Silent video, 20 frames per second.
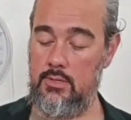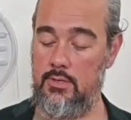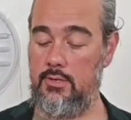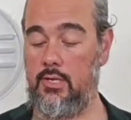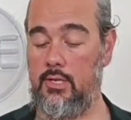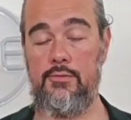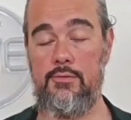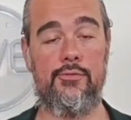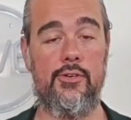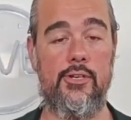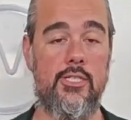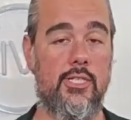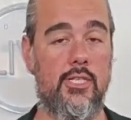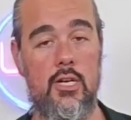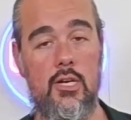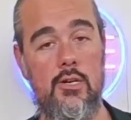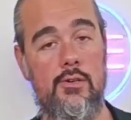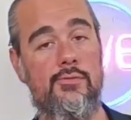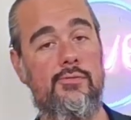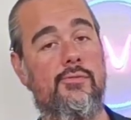You know, gift for
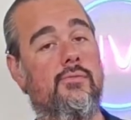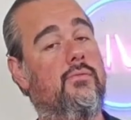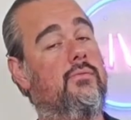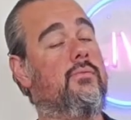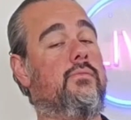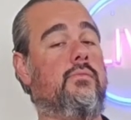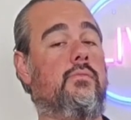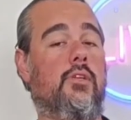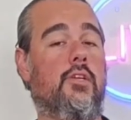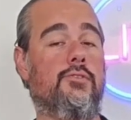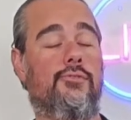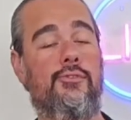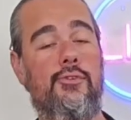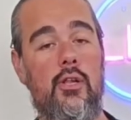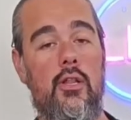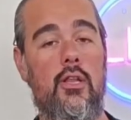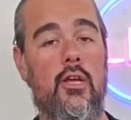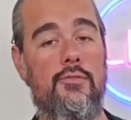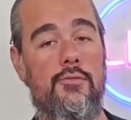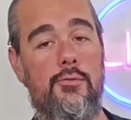yourself, gift for
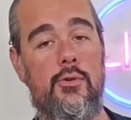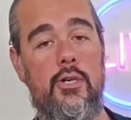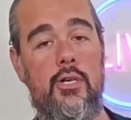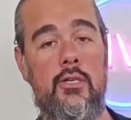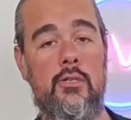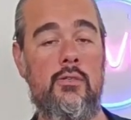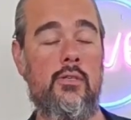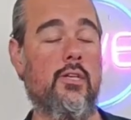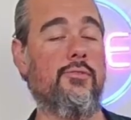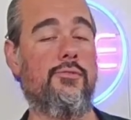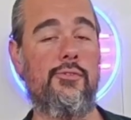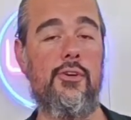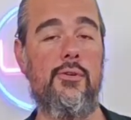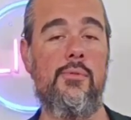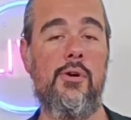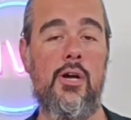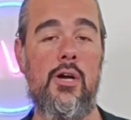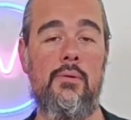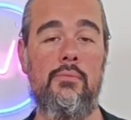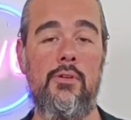a loved one, gift for your
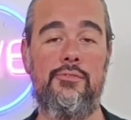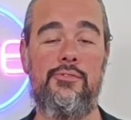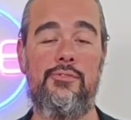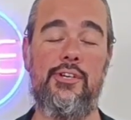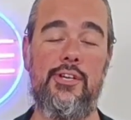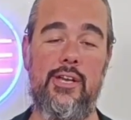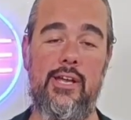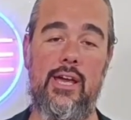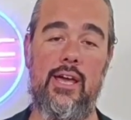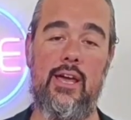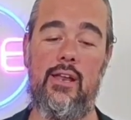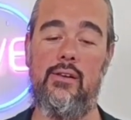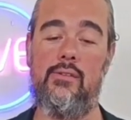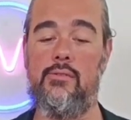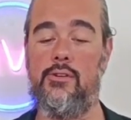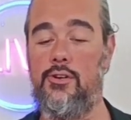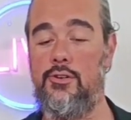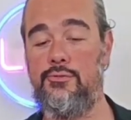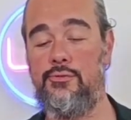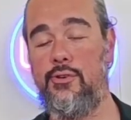mom, gift for your
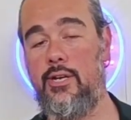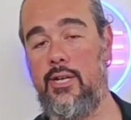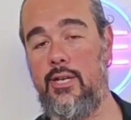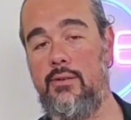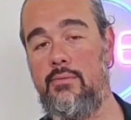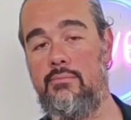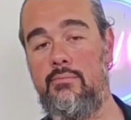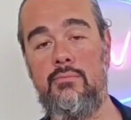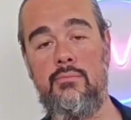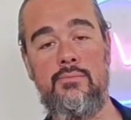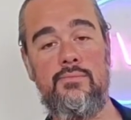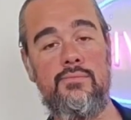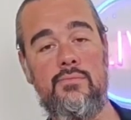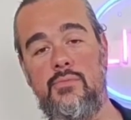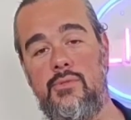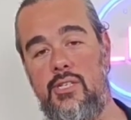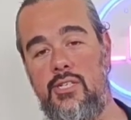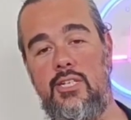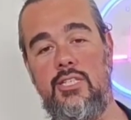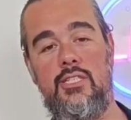dad, girlfriend,
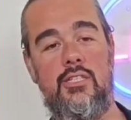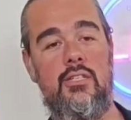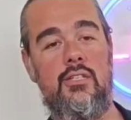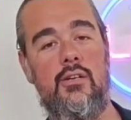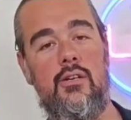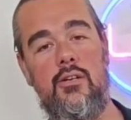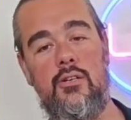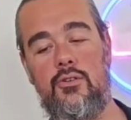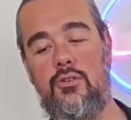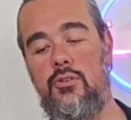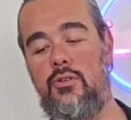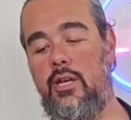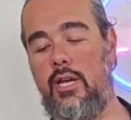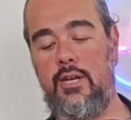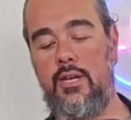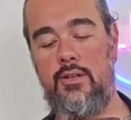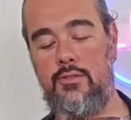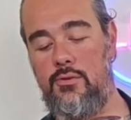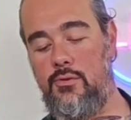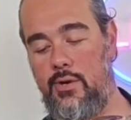cousin, uncle,
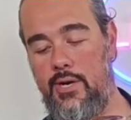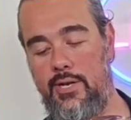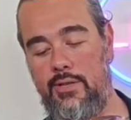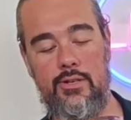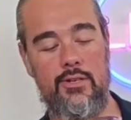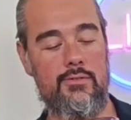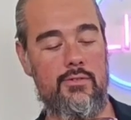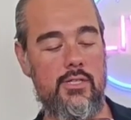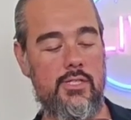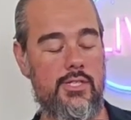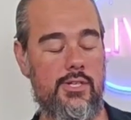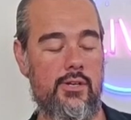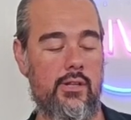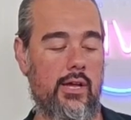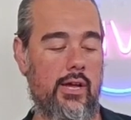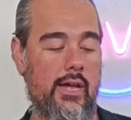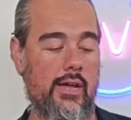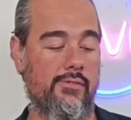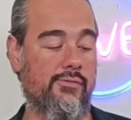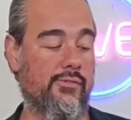any of the wine lovers in your
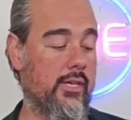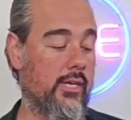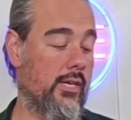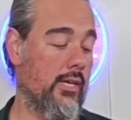life.